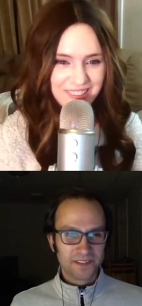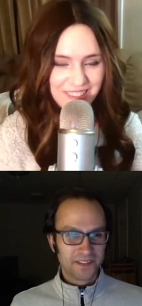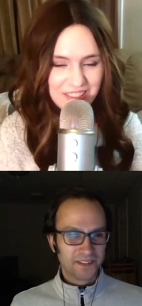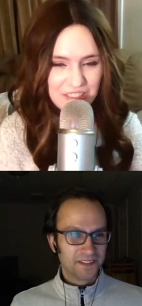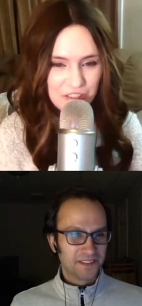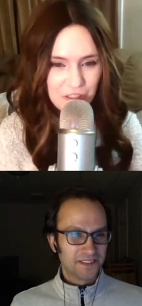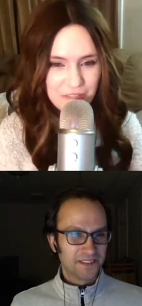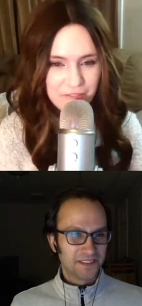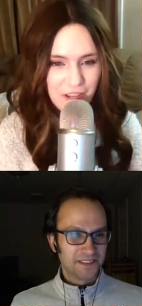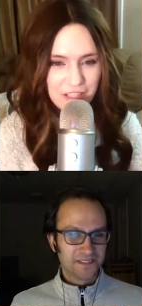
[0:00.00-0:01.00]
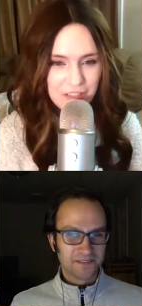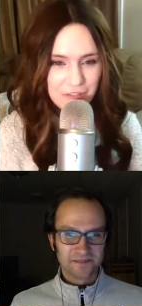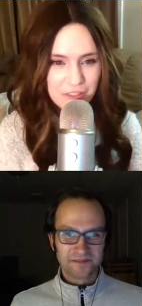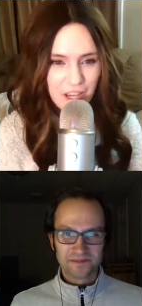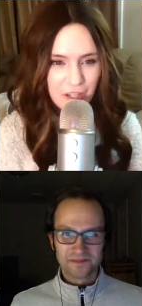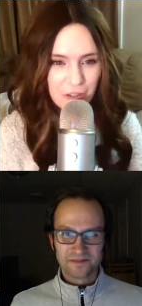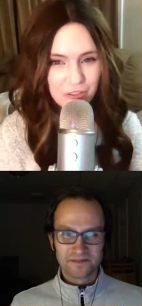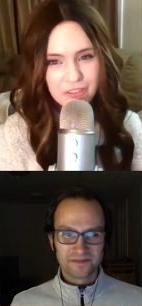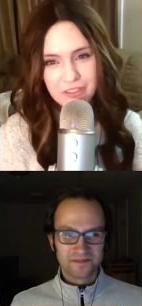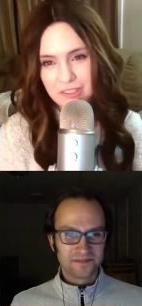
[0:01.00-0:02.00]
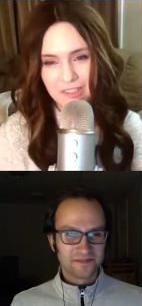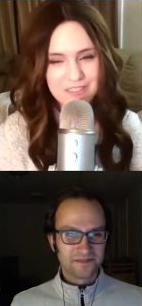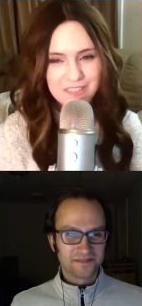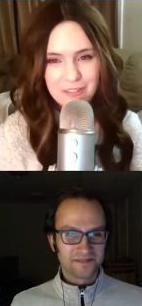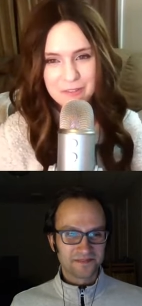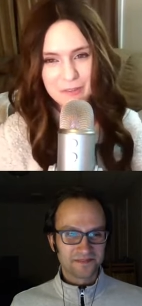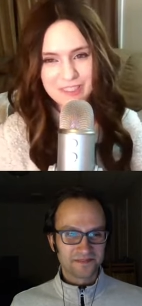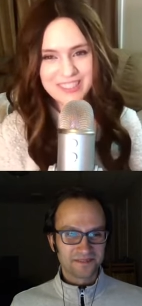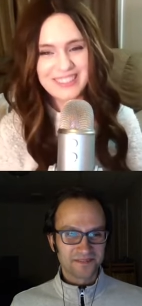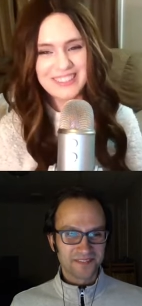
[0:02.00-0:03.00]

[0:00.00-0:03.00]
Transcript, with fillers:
Speaker 1: And she has a great fondness for tacos. Doesn't everyone?